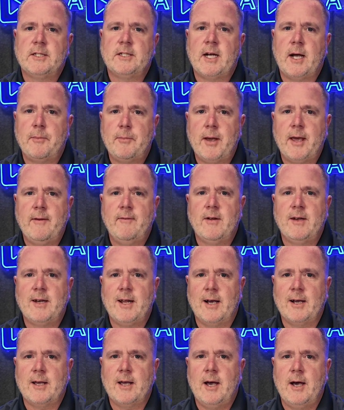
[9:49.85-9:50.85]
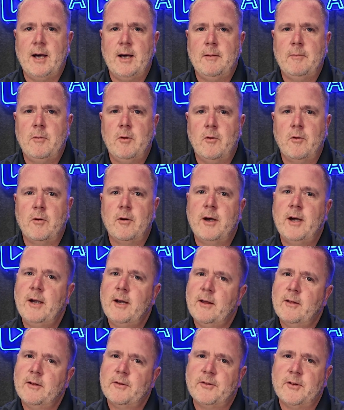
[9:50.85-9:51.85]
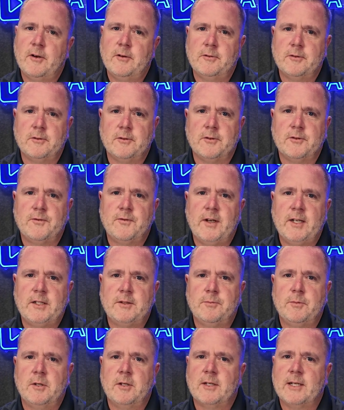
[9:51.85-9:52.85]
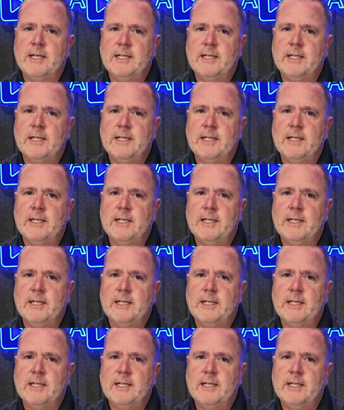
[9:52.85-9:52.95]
shophaven.com or any of the socials, Facebook,